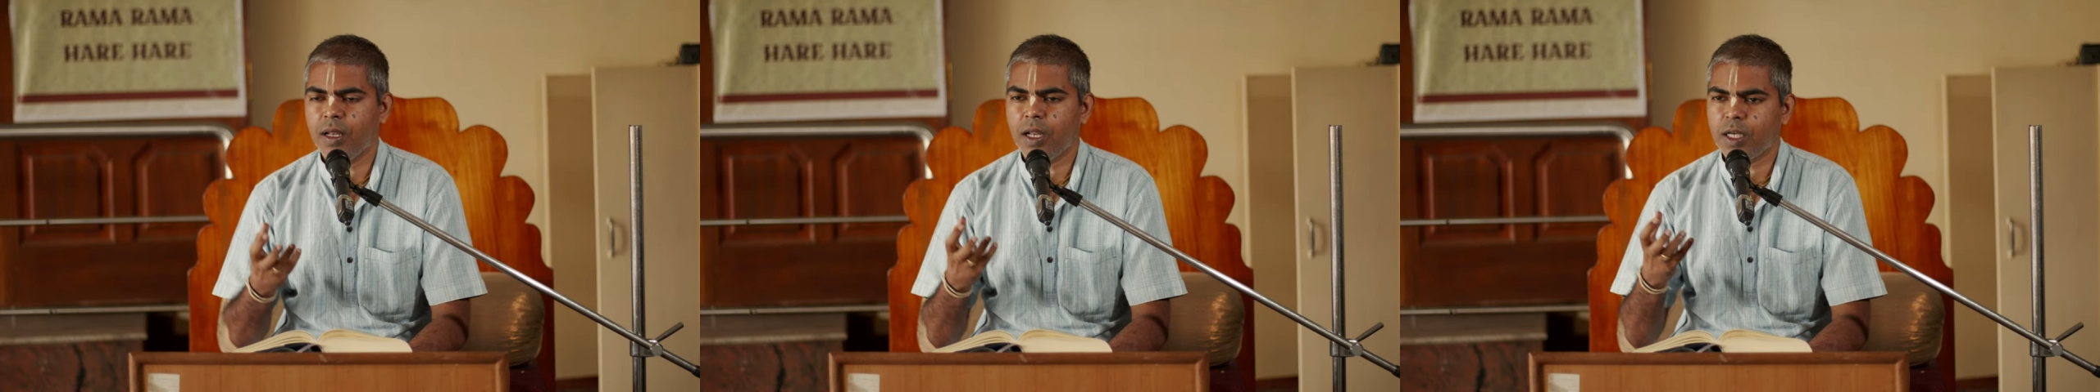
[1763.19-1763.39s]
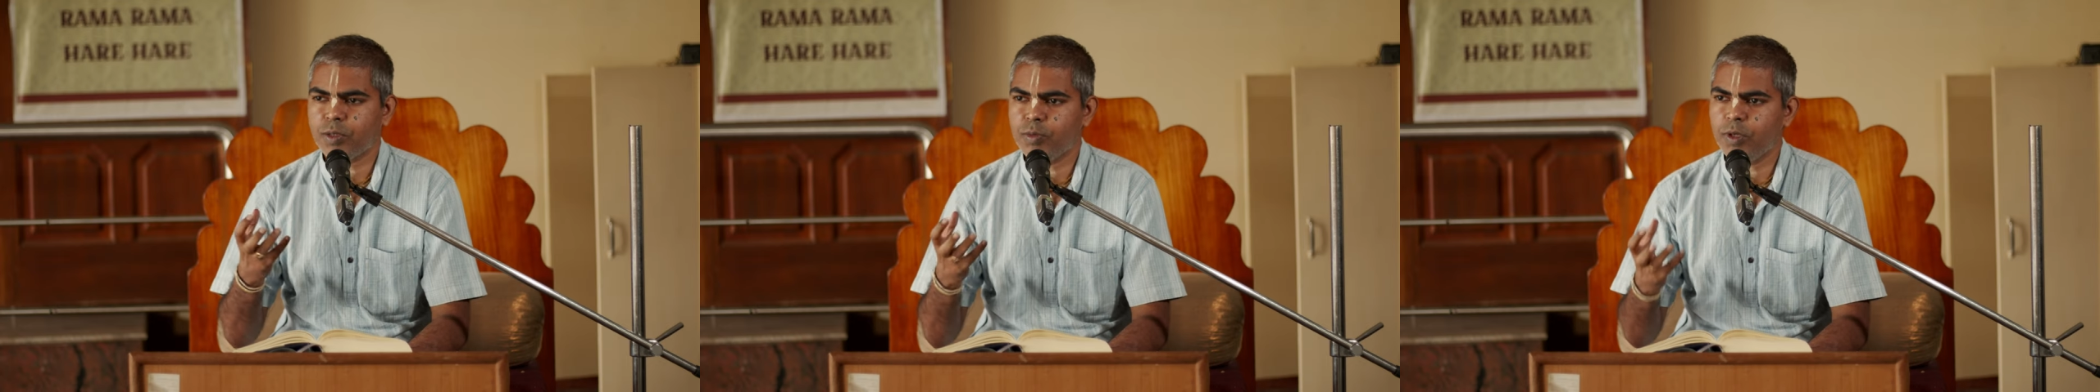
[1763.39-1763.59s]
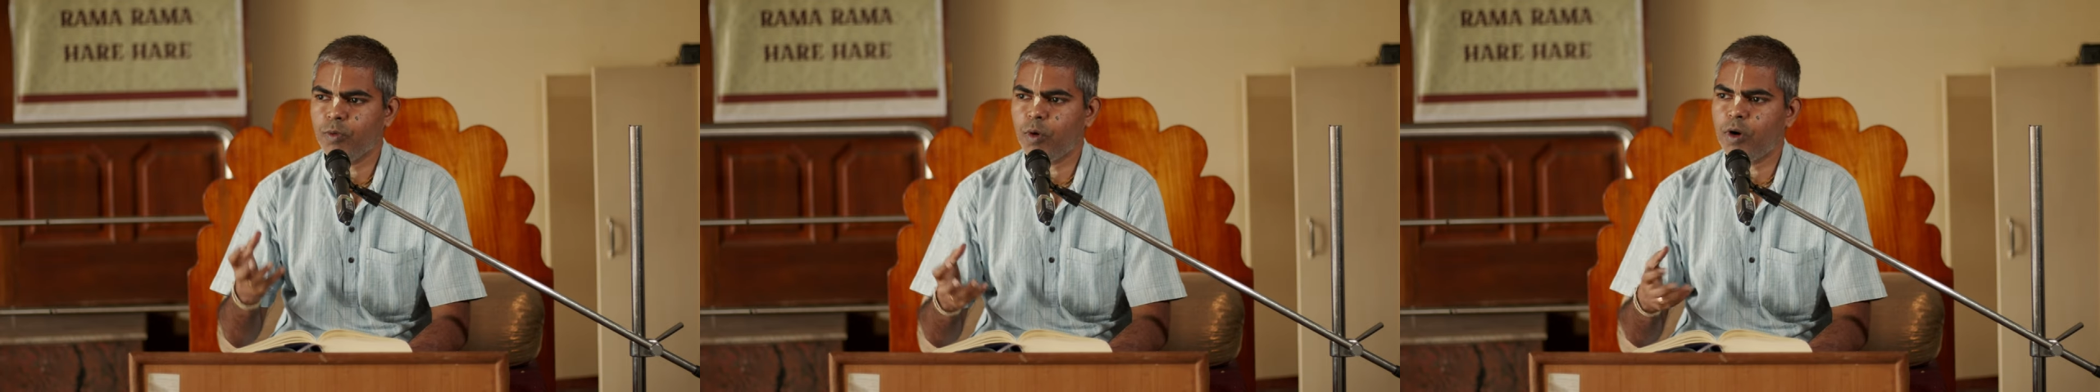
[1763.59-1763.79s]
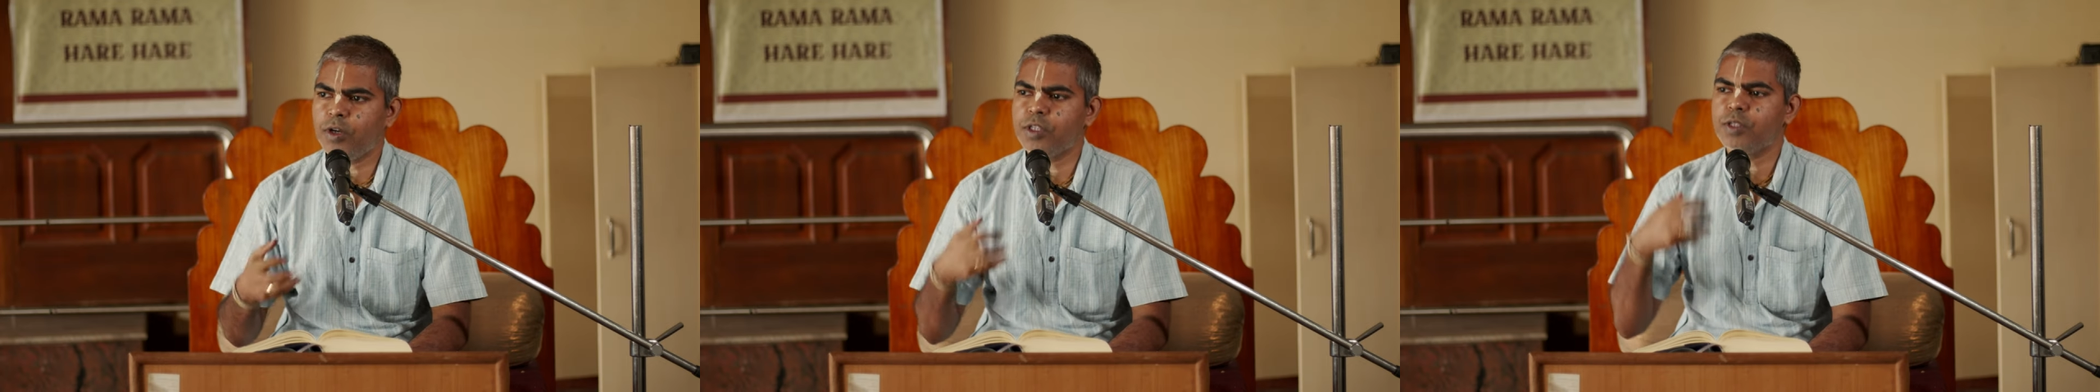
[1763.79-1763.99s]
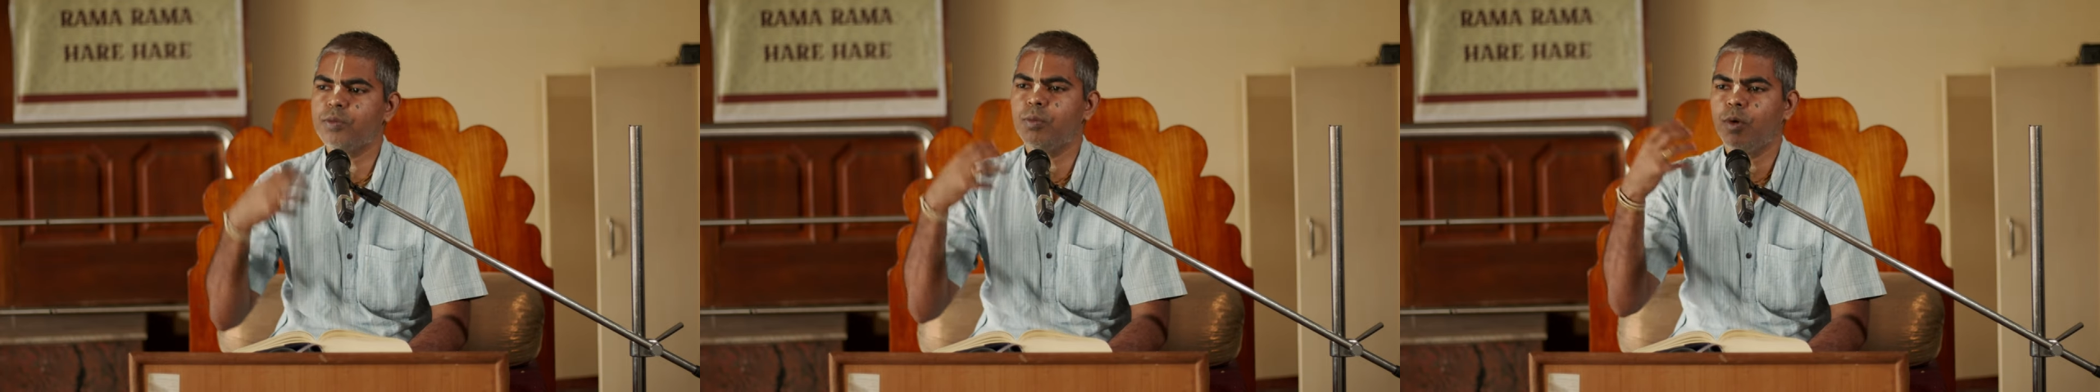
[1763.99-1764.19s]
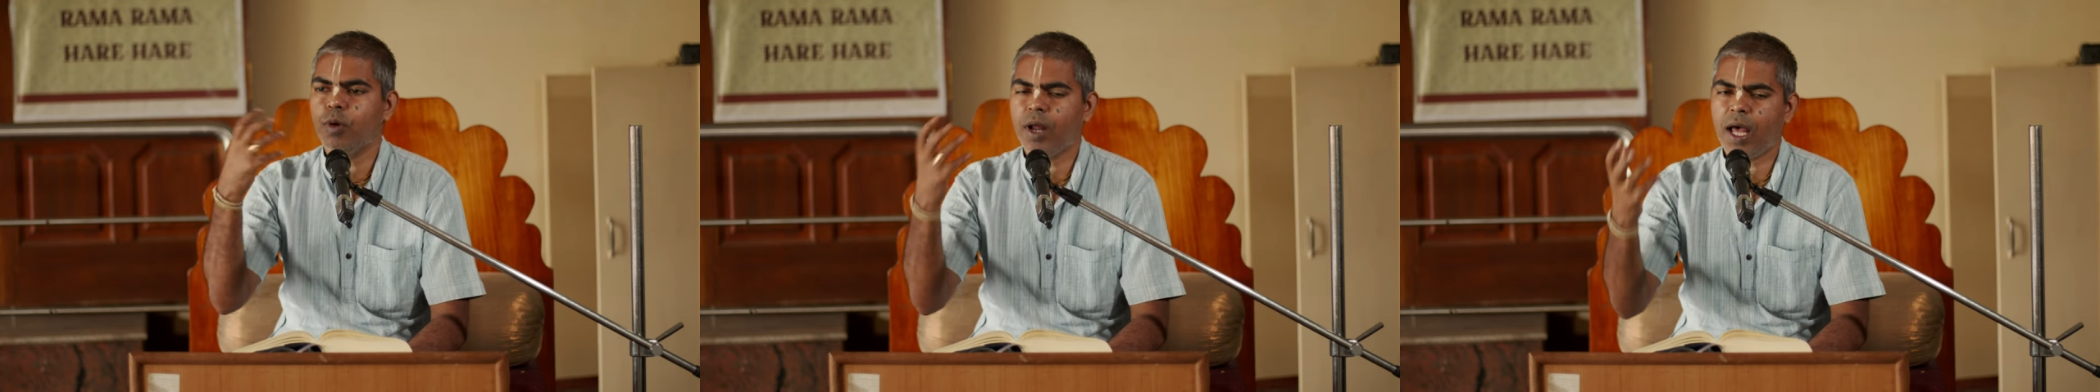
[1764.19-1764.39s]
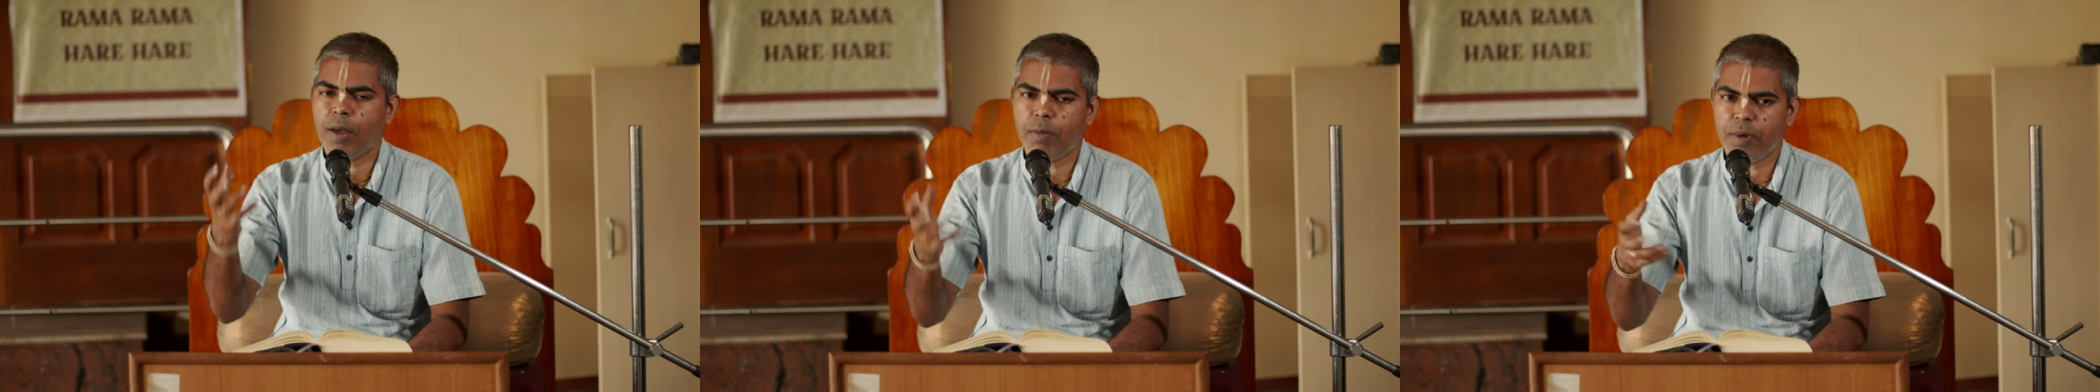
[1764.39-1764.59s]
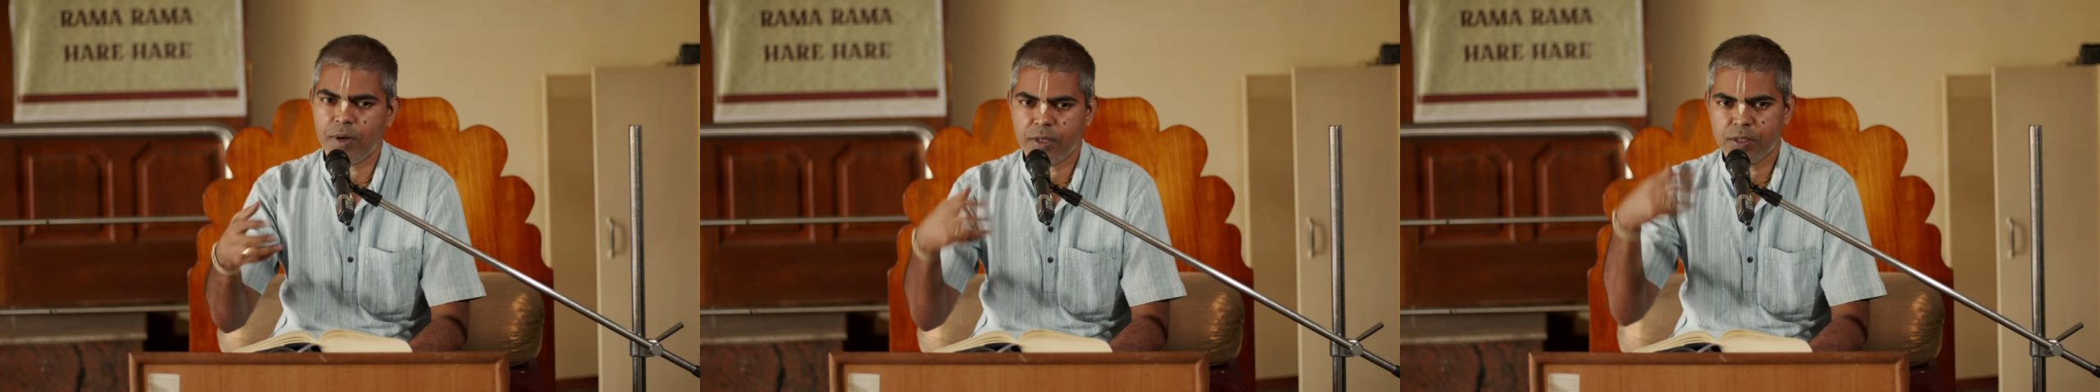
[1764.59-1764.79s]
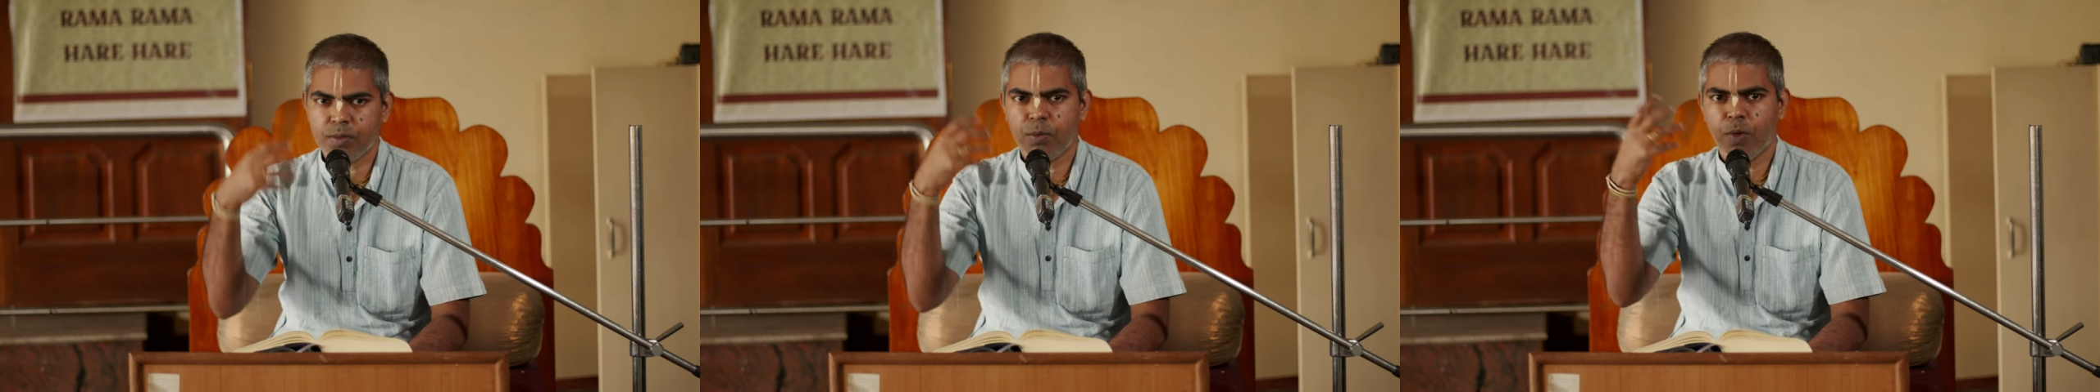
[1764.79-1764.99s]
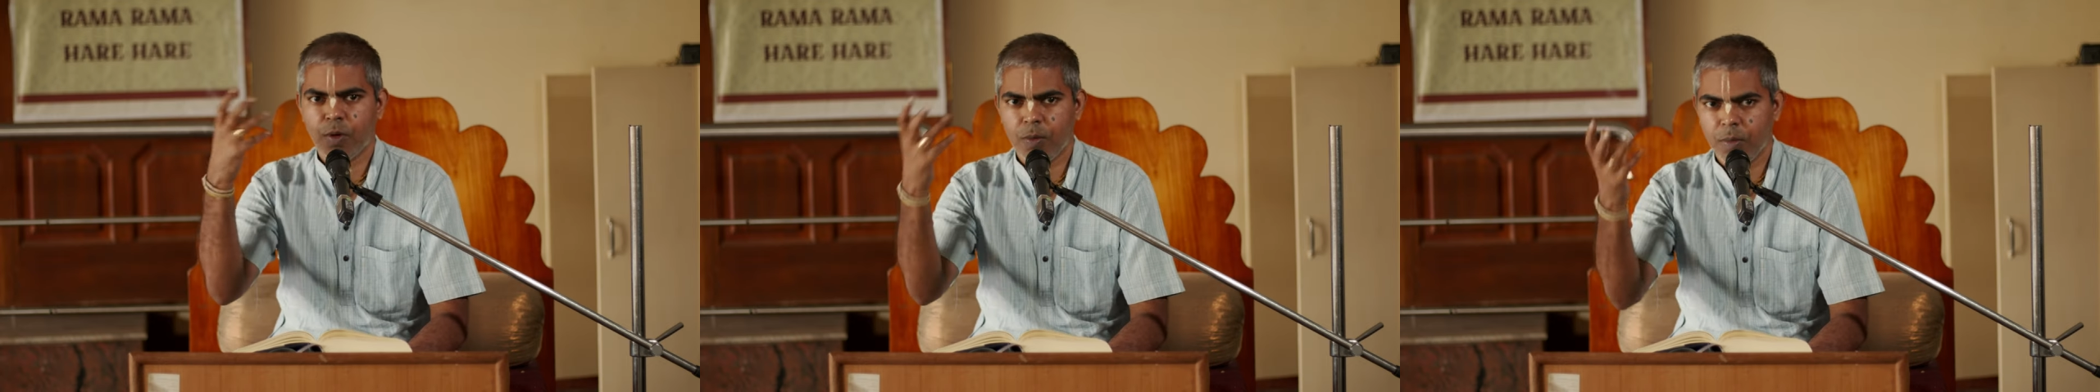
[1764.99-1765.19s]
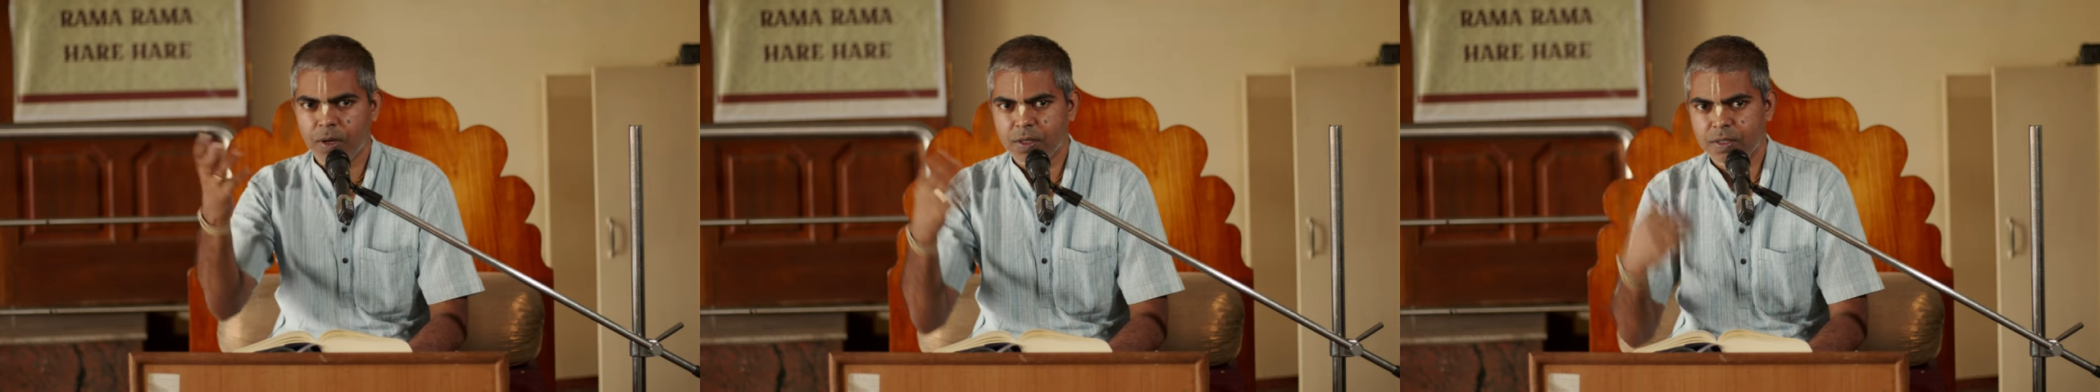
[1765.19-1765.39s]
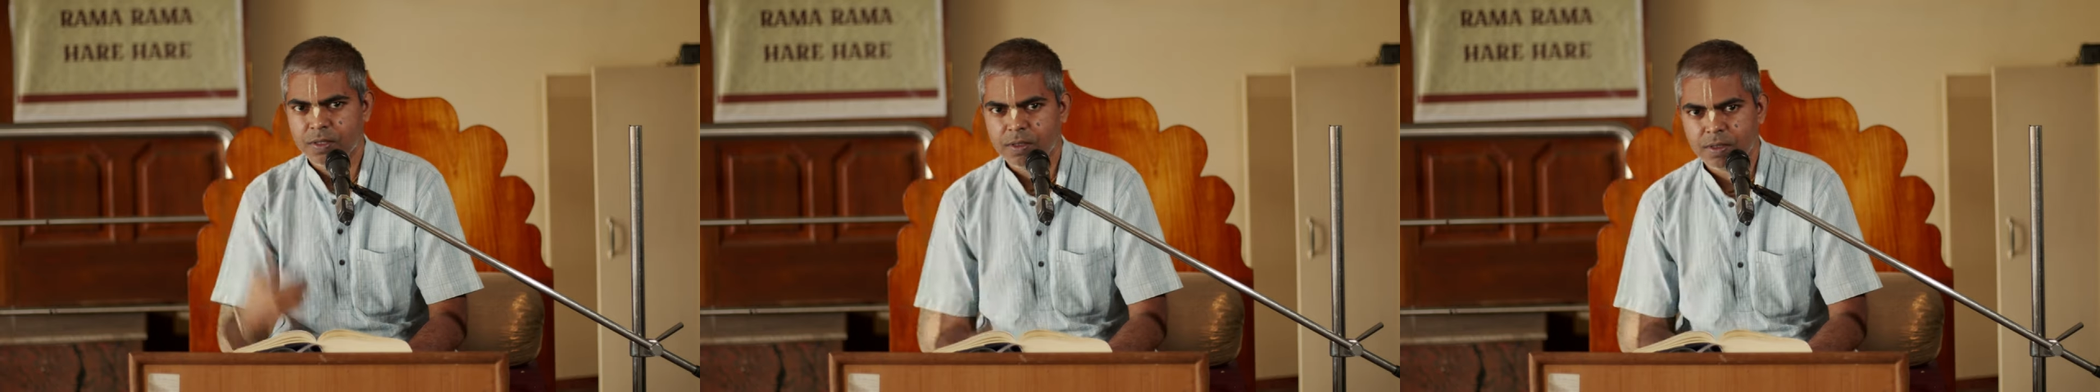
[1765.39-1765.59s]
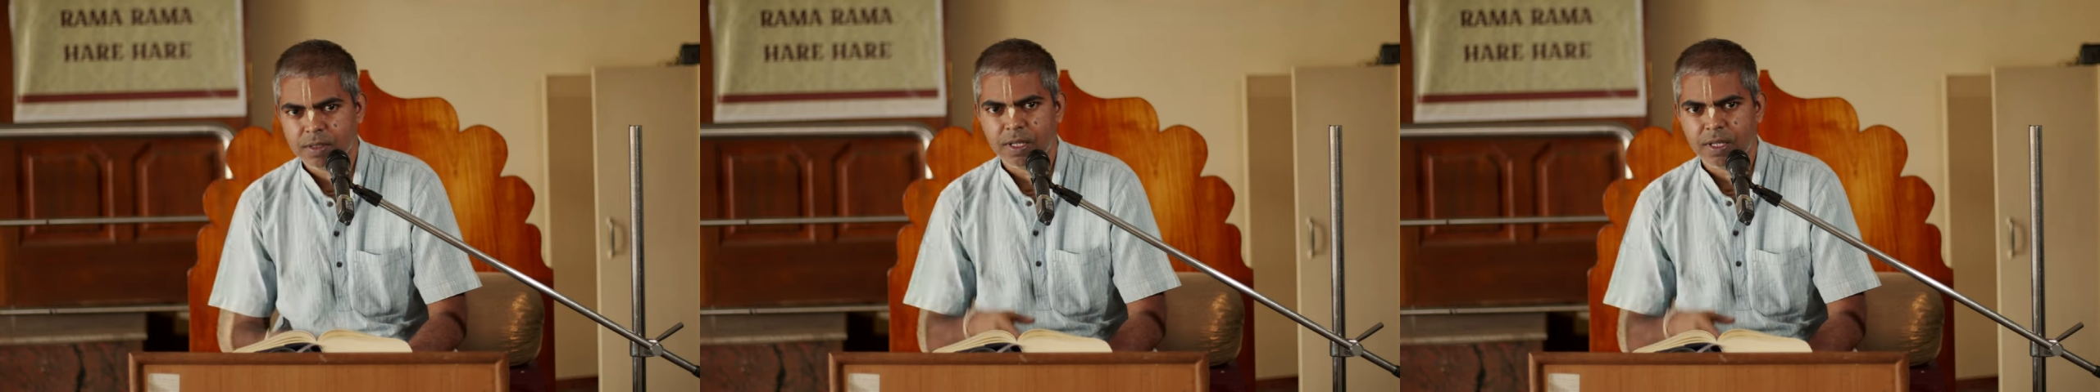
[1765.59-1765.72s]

Lakshmi wants more happiness, more bliss.